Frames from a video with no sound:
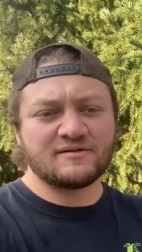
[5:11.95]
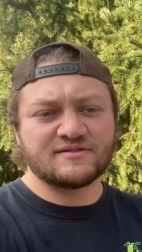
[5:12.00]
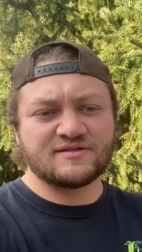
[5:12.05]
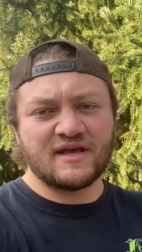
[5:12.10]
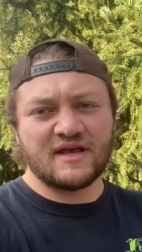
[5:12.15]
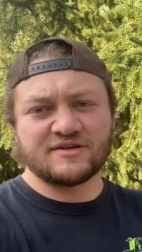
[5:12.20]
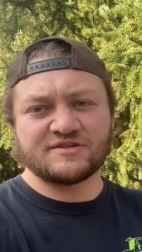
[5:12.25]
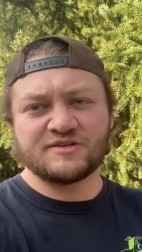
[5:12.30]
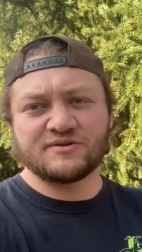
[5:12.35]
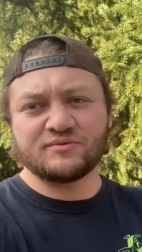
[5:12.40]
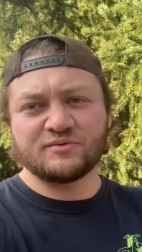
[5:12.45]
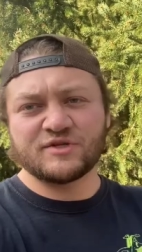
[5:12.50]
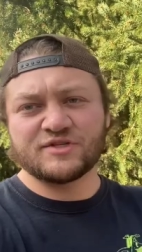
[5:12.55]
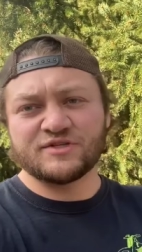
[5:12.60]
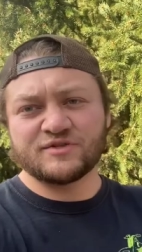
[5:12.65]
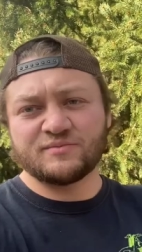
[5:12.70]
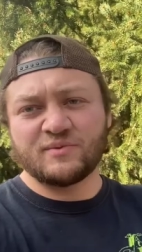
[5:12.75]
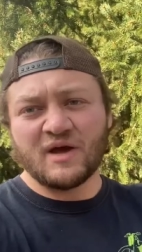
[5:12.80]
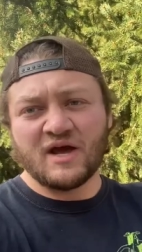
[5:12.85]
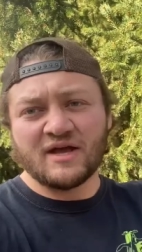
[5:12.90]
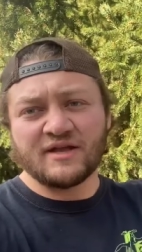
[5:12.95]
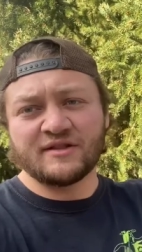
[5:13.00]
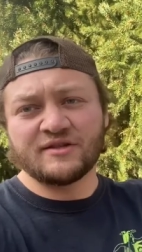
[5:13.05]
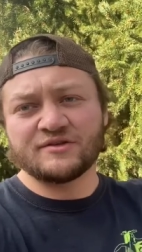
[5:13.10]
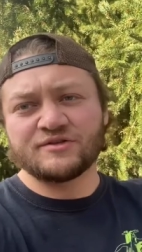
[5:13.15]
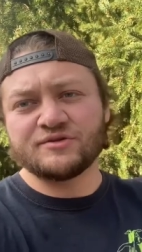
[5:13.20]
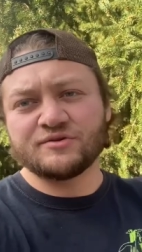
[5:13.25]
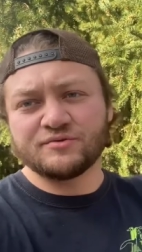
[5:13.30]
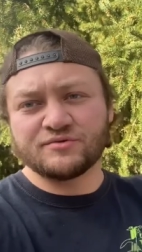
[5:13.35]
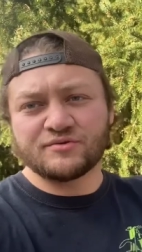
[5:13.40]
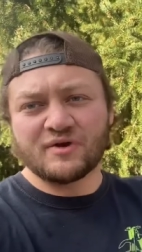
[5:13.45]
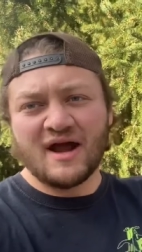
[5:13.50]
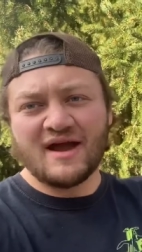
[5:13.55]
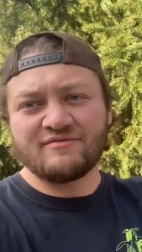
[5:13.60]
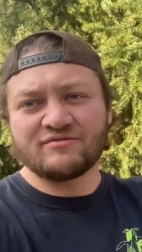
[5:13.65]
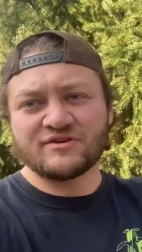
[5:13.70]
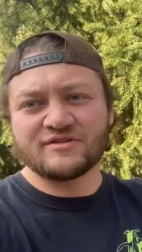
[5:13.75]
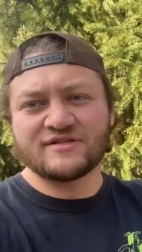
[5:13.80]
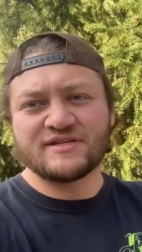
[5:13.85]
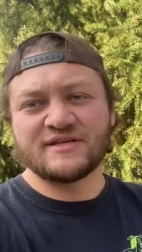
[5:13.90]
section, which is behind the two
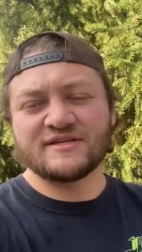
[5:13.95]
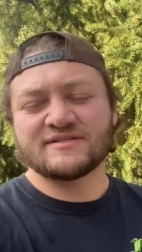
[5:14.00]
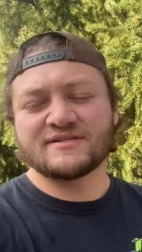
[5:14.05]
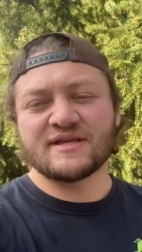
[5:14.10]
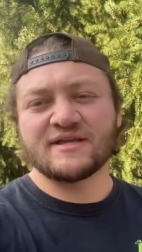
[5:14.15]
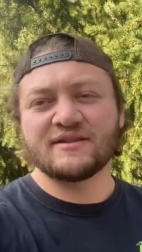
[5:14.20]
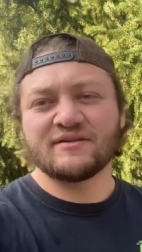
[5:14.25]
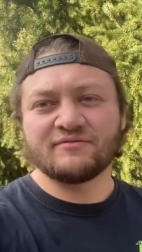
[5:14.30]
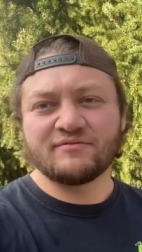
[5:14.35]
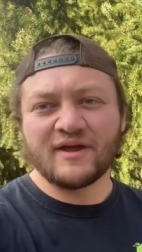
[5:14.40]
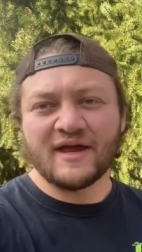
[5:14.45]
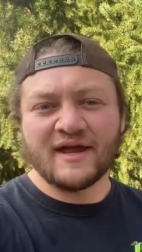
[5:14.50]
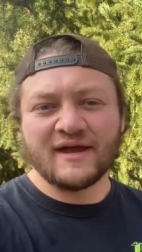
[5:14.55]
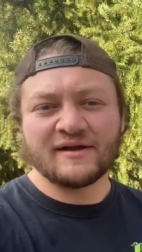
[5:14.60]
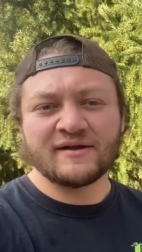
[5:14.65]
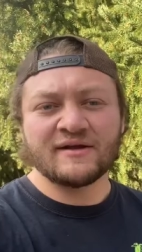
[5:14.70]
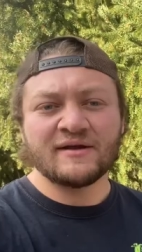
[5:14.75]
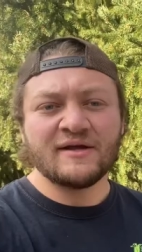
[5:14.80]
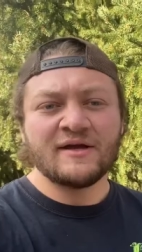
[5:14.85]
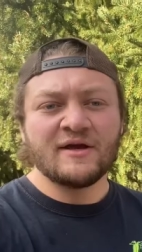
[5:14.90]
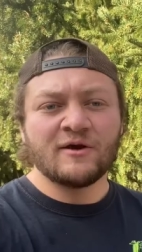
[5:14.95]
driver seats in the van.